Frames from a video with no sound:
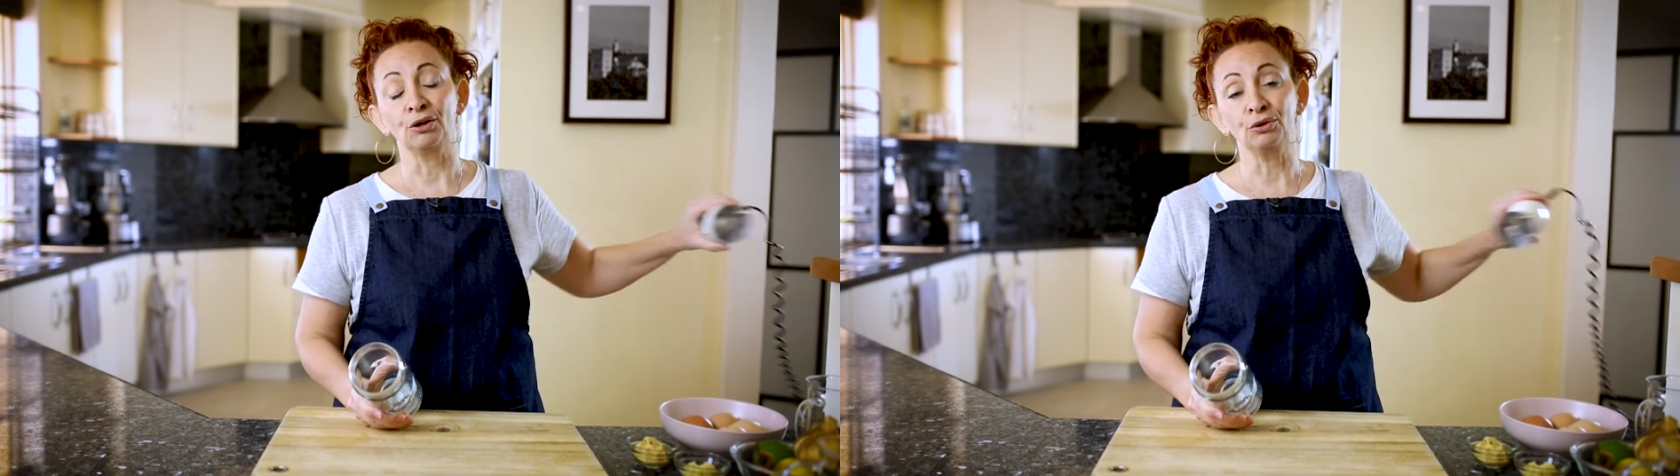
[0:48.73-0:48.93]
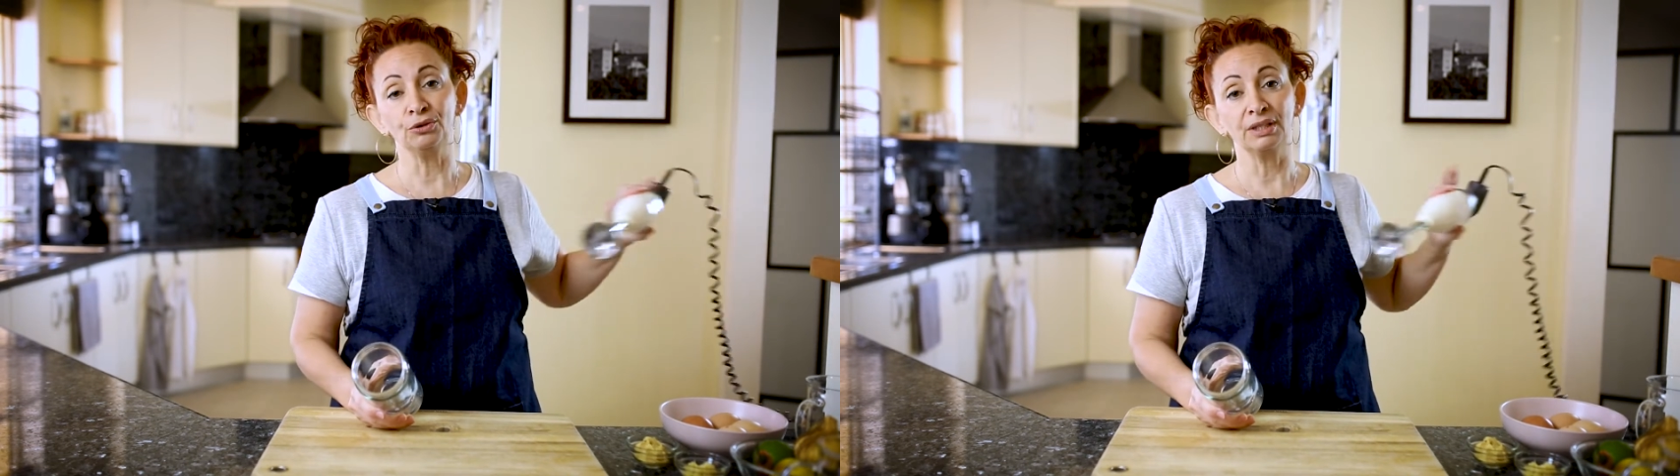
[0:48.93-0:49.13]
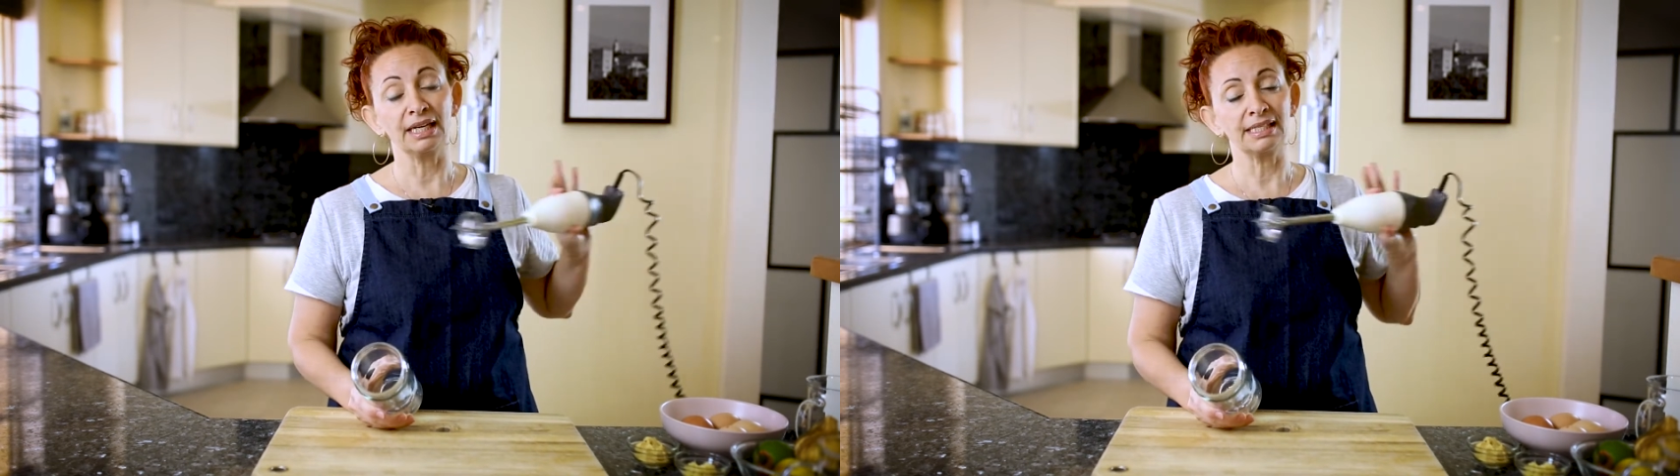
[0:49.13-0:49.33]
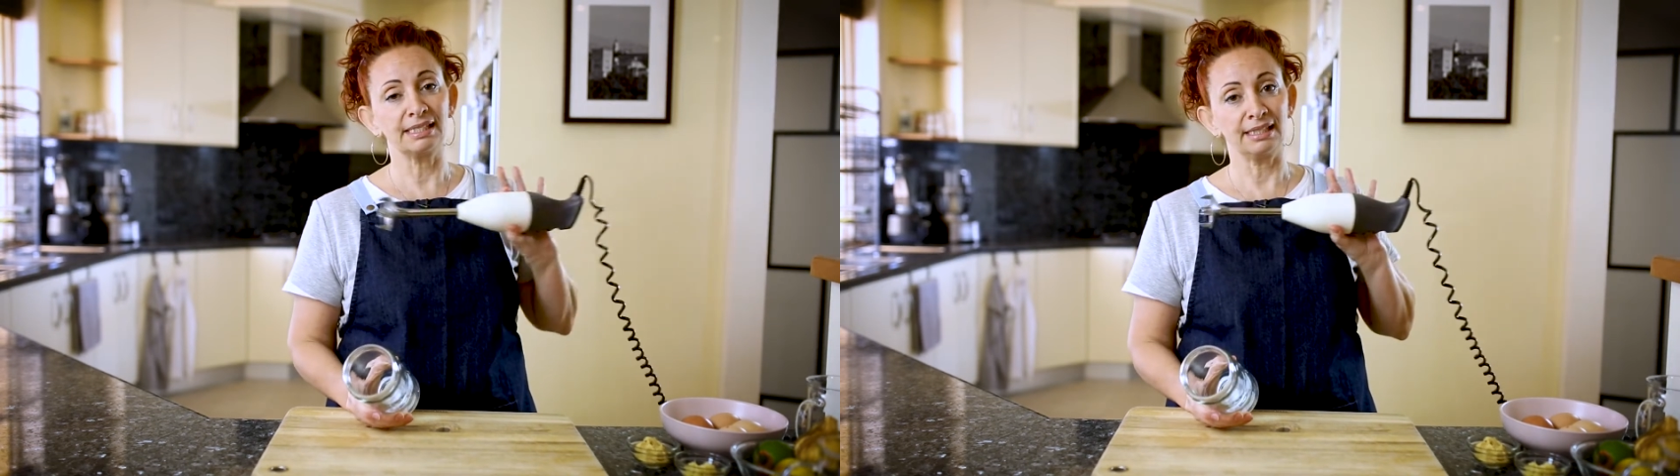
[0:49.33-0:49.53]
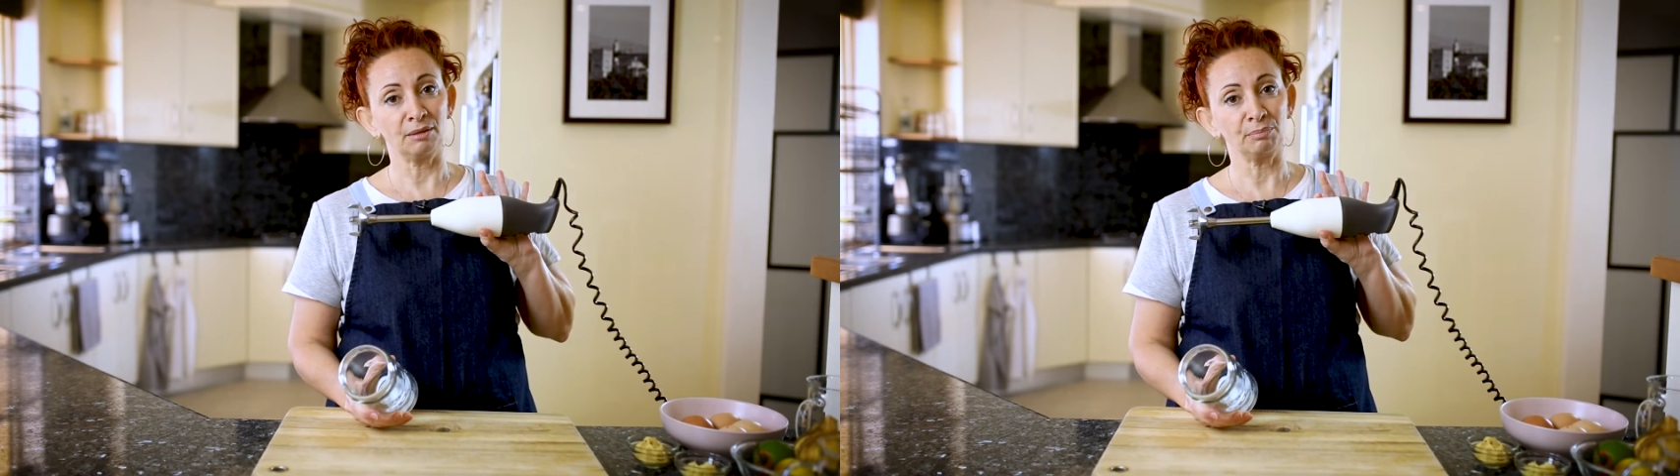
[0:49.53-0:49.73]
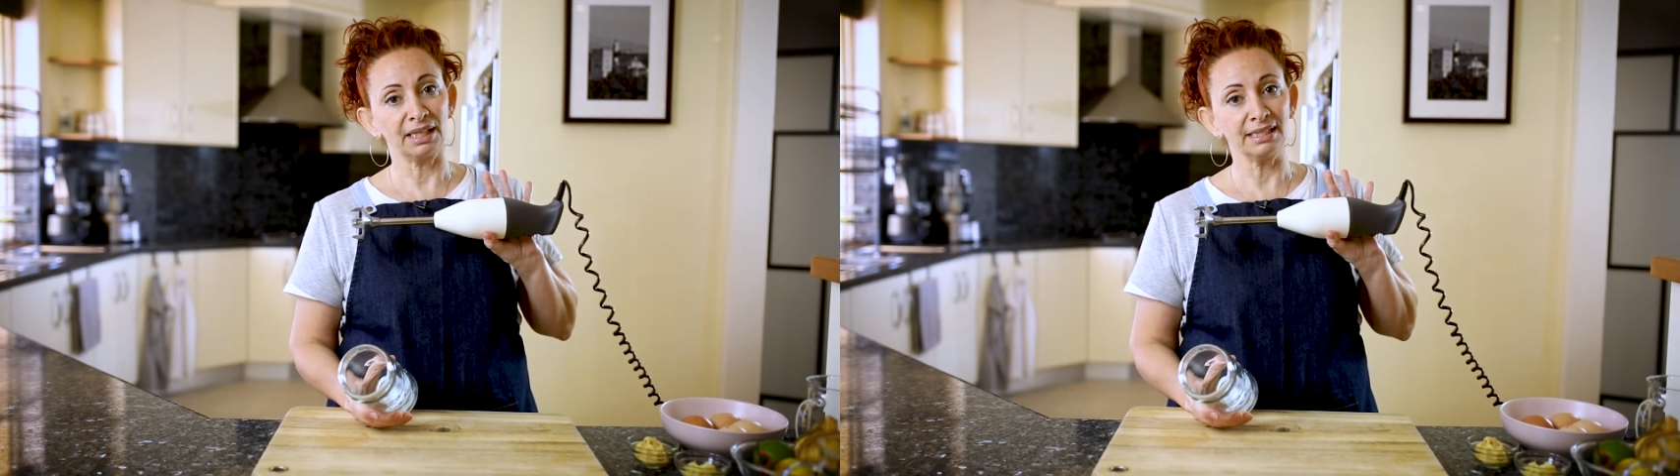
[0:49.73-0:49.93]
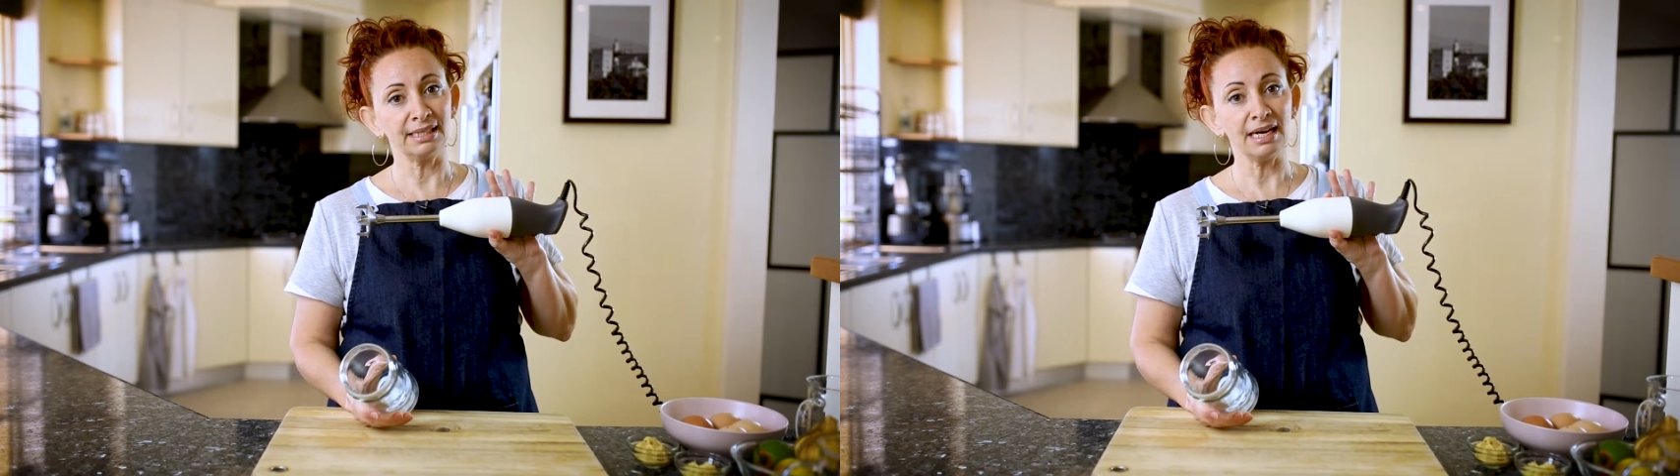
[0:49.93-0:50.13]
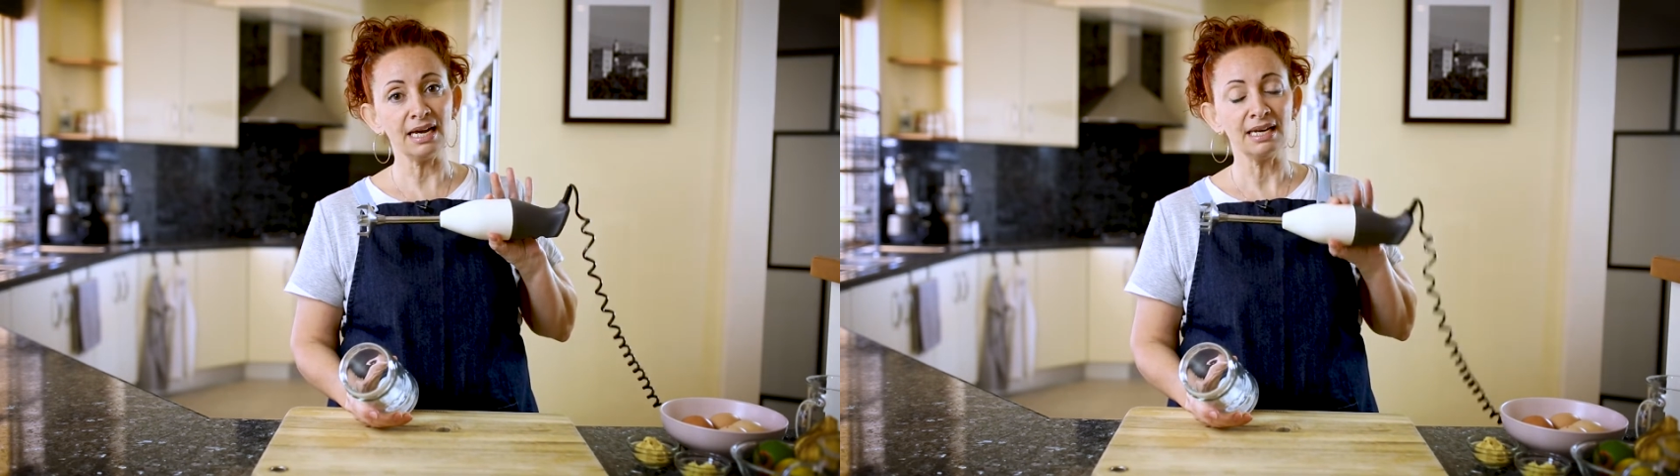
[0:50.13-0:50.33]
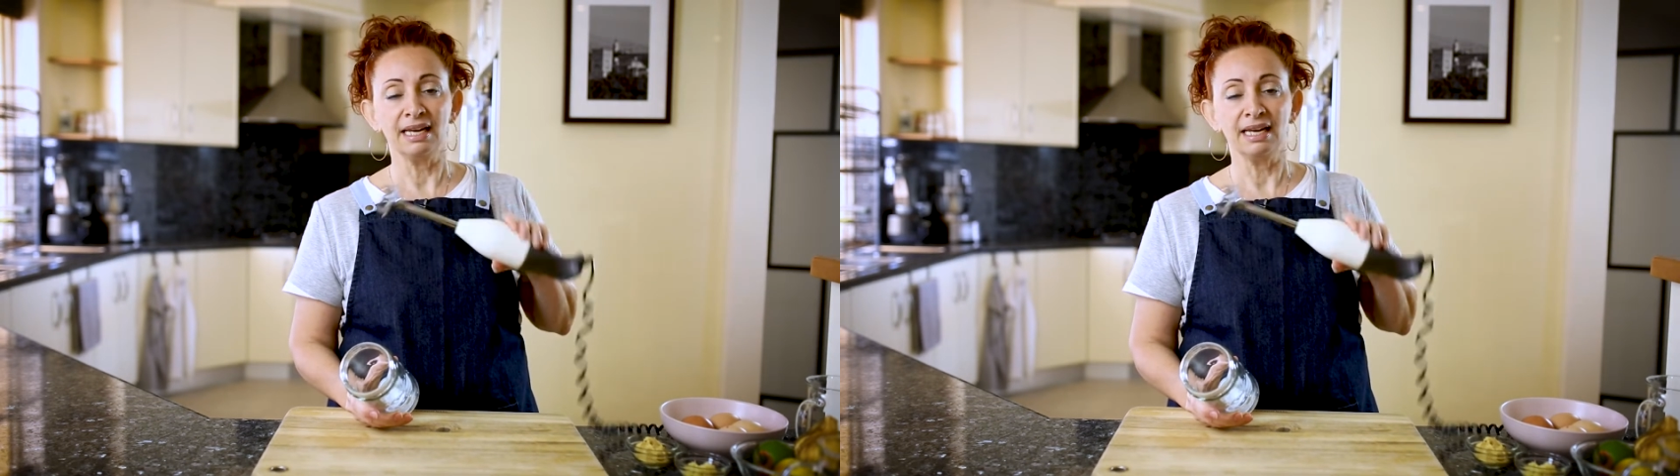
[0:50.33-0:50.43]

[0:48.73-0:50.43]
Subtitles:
a good stick blender